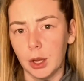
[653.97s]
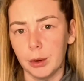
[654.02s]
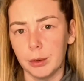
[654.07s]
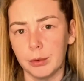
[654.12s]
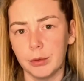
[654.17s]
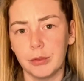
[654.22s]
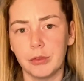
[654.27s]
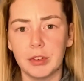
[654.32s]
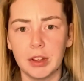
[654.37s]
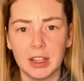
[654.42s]

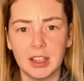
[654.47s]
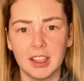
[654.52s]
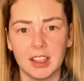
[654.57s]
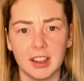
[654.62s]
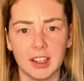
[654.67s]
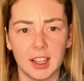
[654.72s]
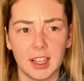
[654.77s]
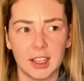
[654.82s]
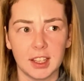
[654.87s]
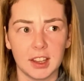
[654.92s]
feeling
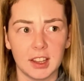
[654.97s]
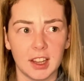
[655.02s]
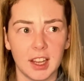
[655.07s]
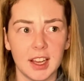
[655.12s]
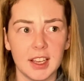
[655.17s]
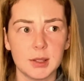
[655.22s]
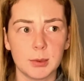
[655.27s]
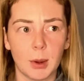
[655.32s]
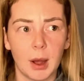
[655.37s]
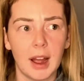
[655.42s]
like
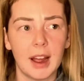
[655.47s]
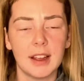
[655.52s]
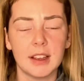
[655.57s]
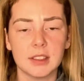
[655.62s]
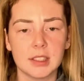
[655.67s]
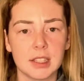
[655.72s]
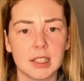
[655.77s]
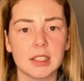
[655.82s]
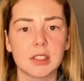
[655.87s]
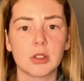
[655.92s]
this? Why
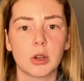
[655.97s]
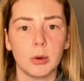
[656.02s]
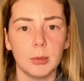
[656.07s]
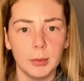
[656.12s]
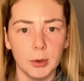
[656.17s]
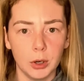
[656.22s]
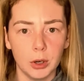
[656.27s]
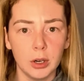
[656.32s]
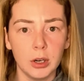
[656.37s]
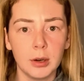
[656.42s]
is this come
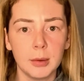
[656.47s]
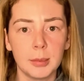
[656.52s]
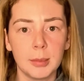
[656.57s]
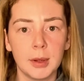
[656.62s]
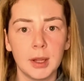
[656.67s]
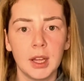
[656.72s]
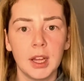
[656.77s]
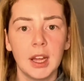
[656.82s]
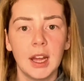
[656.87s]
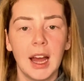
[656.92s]
up?
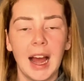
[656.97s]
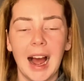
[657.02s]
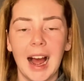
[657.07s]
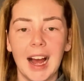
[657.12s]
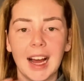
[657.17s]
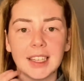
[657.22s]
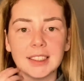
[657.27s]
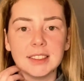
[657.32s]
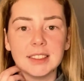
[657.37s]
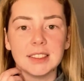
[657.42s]

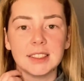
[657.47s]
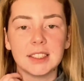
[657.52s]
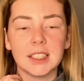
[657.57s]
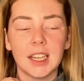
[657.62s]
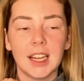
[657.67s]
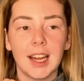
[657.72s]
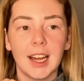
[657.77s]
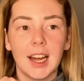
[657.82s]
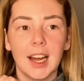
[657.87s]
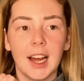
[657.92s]
And
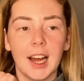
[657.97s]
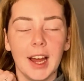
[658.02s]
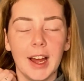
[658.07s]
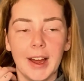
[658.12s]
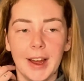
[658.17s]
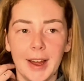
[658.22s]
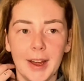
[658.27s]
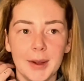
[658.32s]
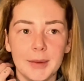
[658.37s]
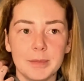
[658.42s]

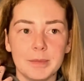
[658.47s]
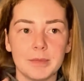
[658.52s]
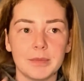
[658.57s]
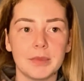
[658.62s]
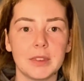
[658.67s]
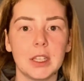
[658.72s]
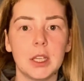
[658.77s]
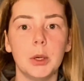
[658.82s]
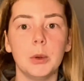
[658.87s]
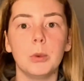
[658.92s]

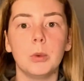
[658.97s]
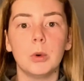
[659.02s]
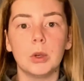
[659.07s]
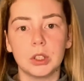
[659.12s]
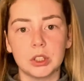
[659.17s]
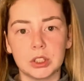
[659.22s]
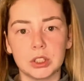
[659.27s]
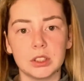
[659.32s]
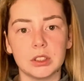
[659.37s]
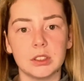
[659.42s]
you
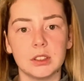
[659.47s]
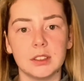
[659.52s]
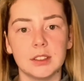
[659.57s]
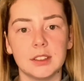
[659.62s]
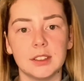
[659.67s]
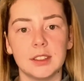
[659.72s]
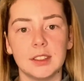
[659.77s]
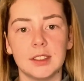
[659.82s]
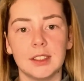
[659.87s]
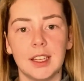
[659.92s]
would,
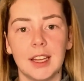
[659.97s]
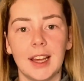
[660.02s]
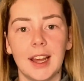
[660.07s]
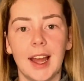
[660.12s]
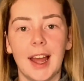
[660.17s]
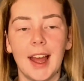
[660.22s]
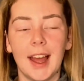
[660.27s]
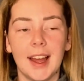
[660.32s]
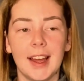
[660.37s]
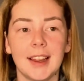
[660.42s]

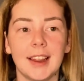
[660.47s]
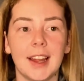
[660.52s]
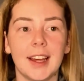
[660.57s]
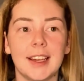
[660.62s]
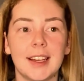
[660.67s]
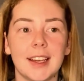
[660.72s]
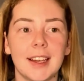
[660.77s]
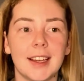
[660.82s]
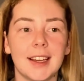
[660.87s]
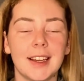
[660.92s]

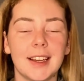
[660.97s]
like,